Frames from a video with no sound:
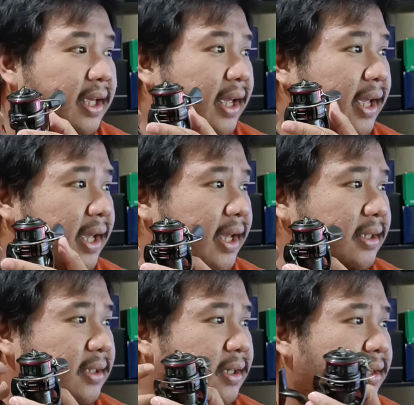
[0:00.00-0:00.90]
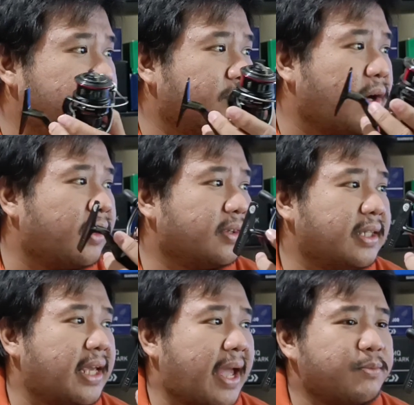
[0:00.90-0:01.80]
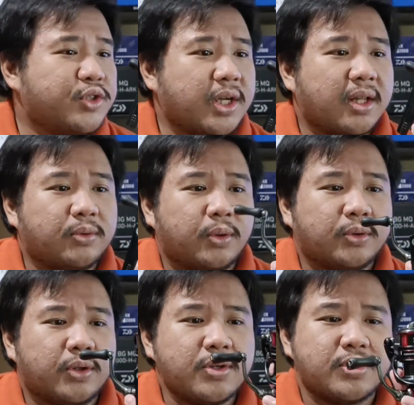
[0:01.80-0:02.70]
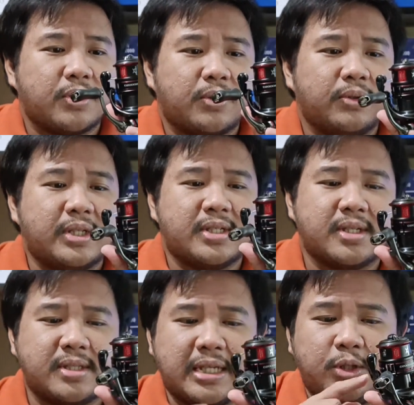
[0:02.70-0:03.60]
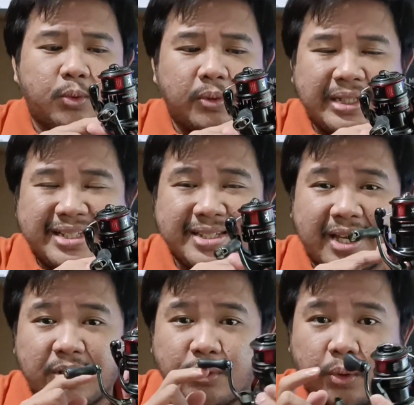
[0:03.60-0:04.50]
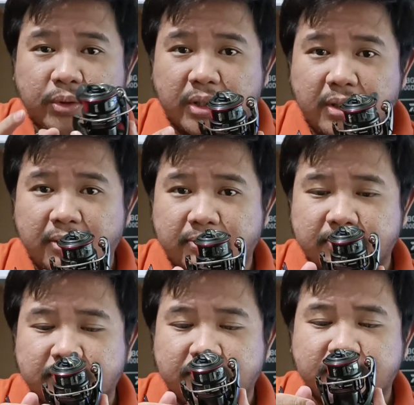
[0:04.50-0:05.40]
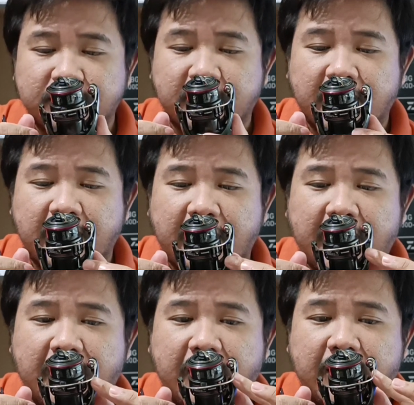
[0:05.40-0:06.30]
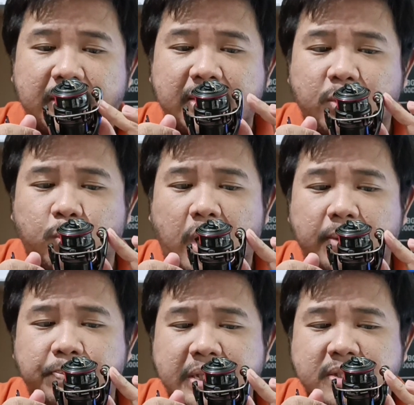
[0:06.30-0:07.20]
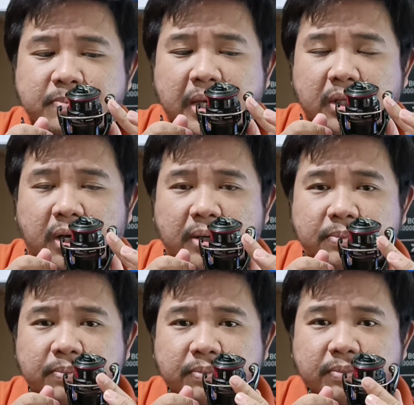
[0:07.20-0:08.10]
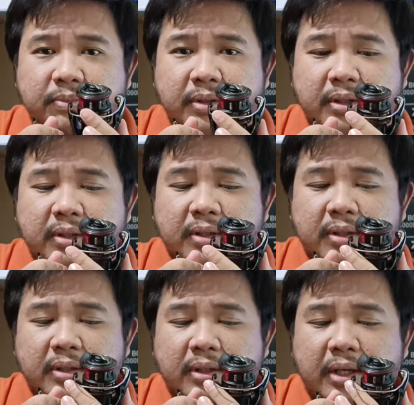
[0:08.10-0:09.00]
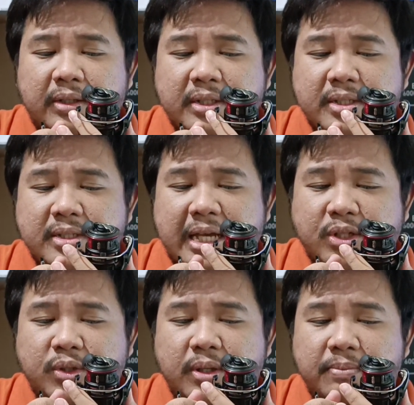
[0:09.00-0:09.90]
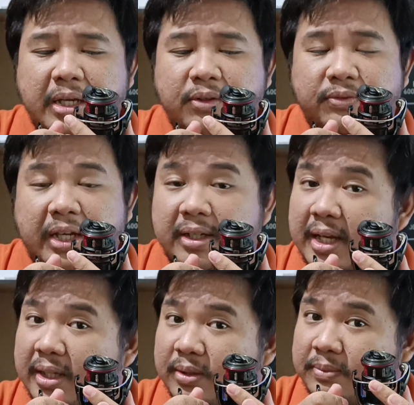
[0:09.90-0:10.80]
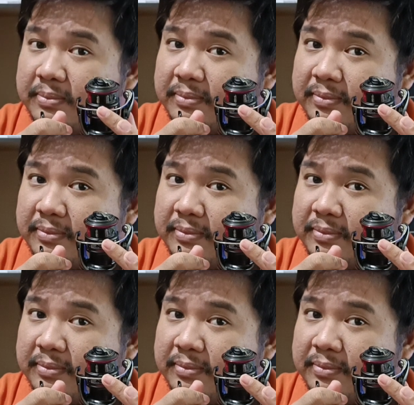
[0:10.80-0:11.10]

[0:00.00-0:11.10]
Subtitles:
And you've got the MGL rotor. So this is the newly designed rotor, and the one-piece bail arm, and this is actually made of titanium.